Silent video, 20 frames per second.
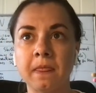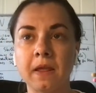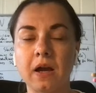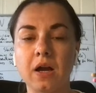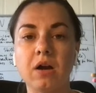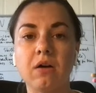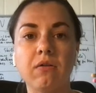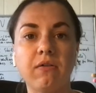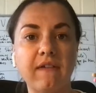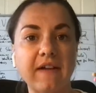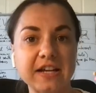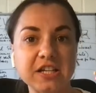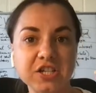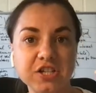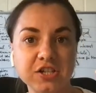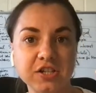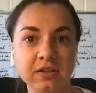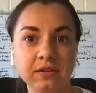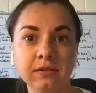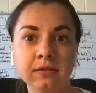
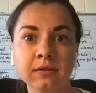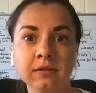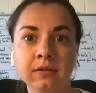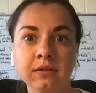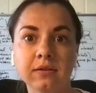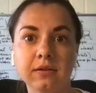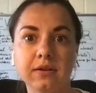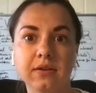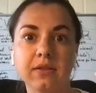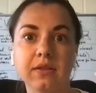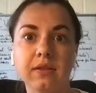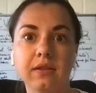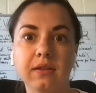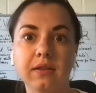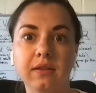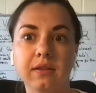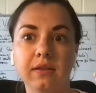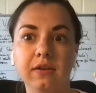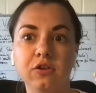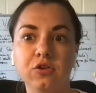question
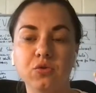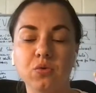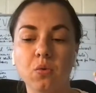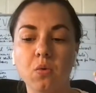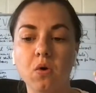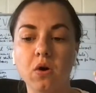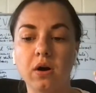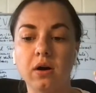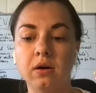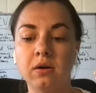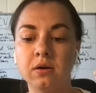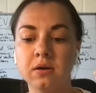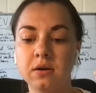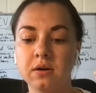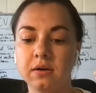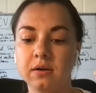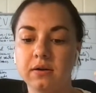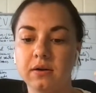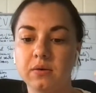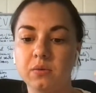your
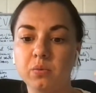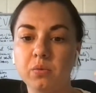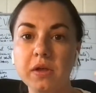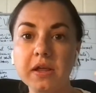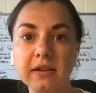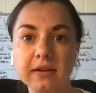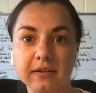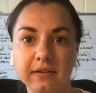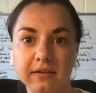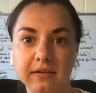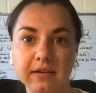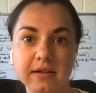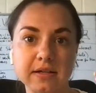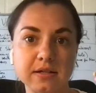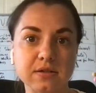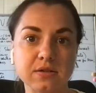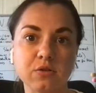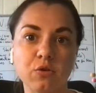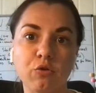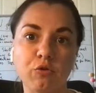
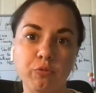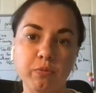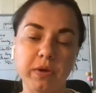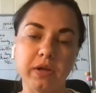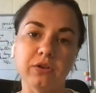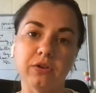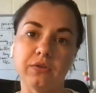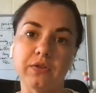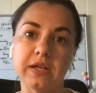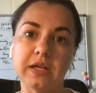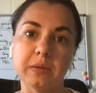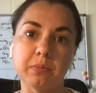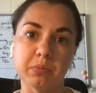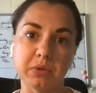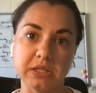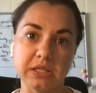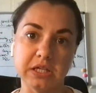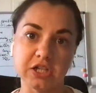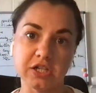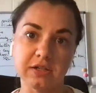willingness of being on that
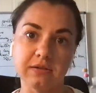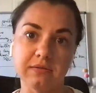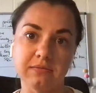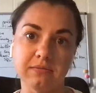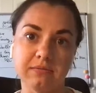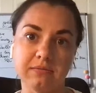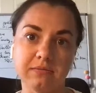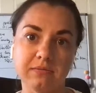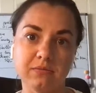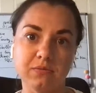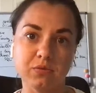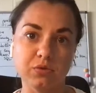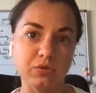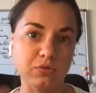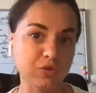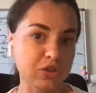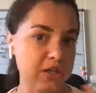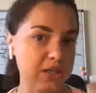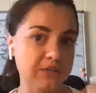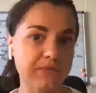position. So
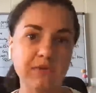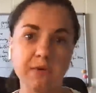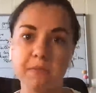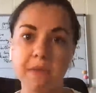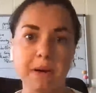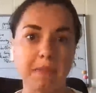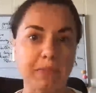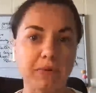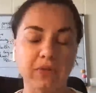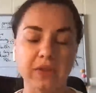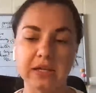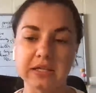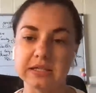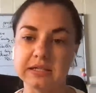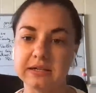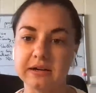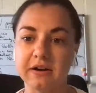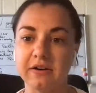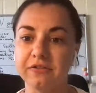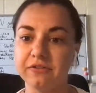just remember this
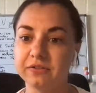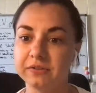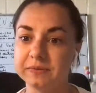stuff.